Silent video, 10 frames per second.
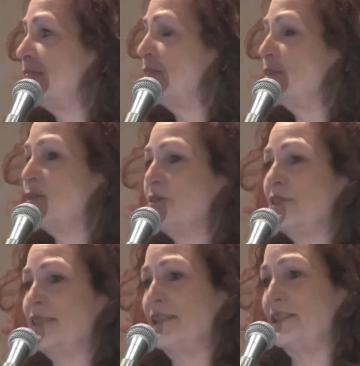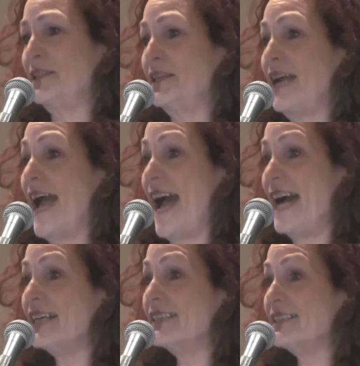is also selling
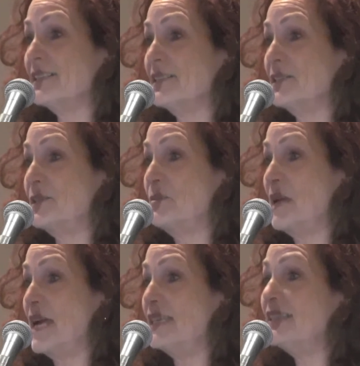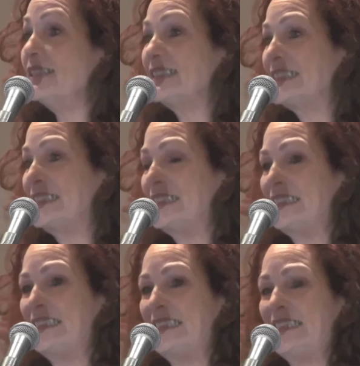Axe to men
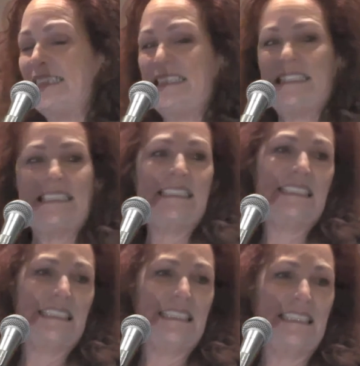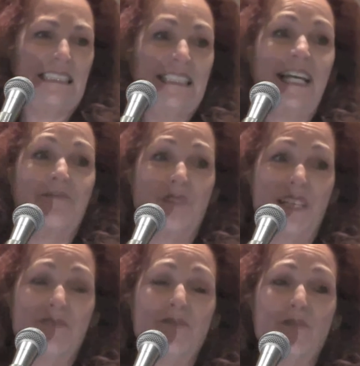and
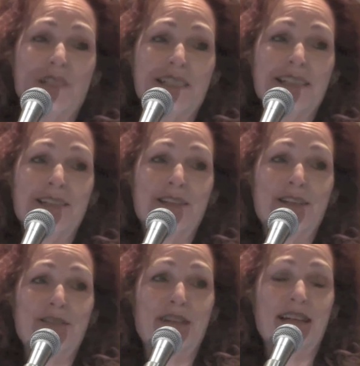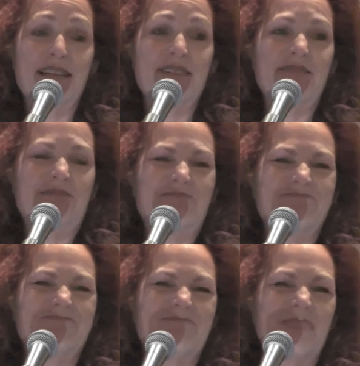reinforcing a lot of kind
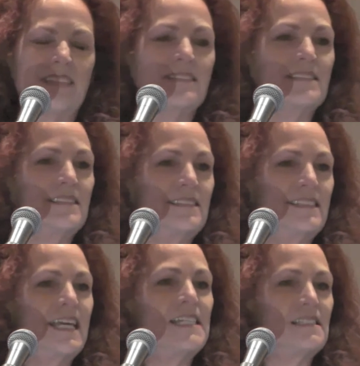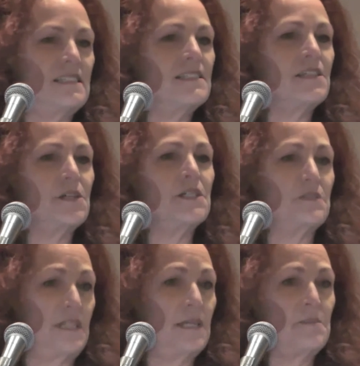of nasty
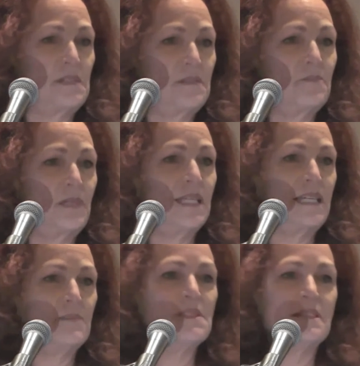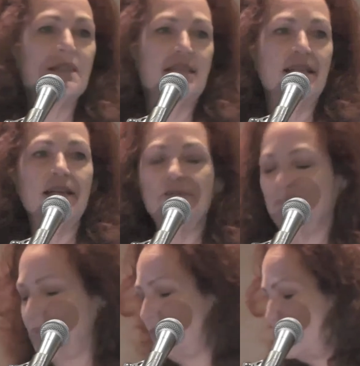stereotypes when it comes to, yeah,
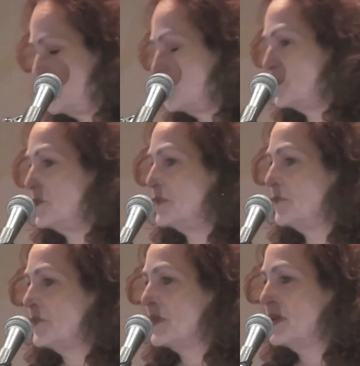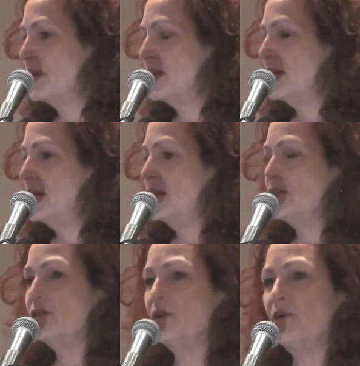for sure.
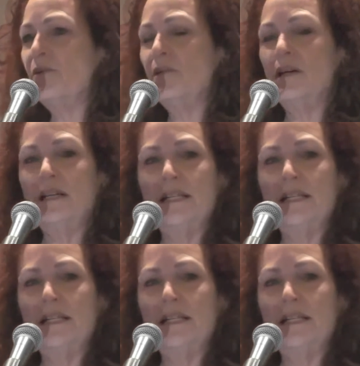So